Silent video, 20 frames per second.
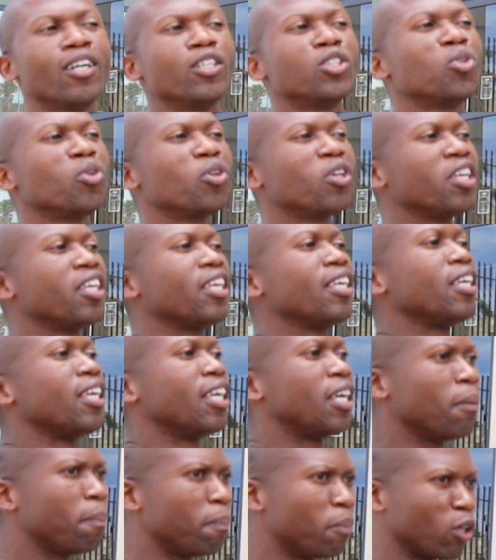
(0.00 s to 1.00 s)
to
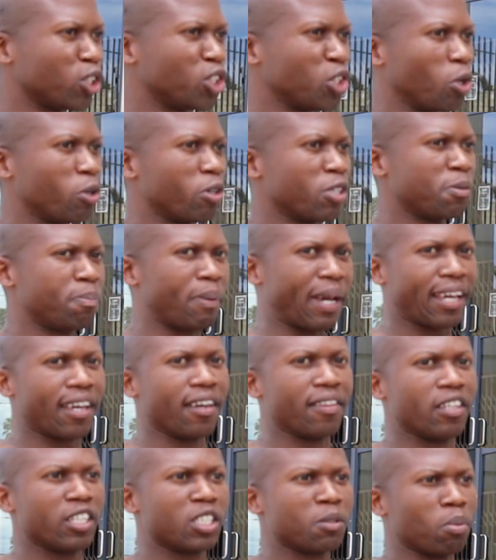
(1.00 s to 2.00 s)
keep your shoulders back
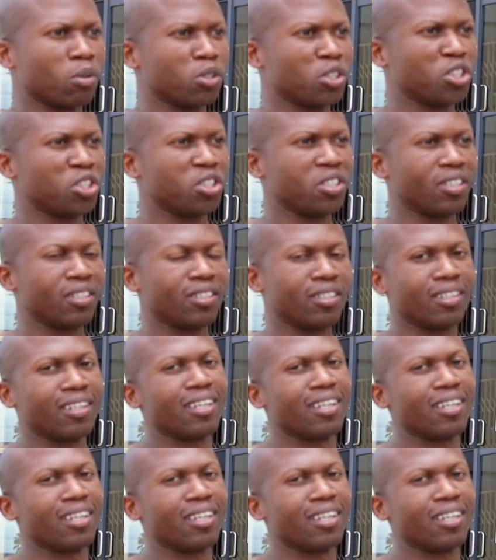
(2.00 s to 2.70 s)
in this position.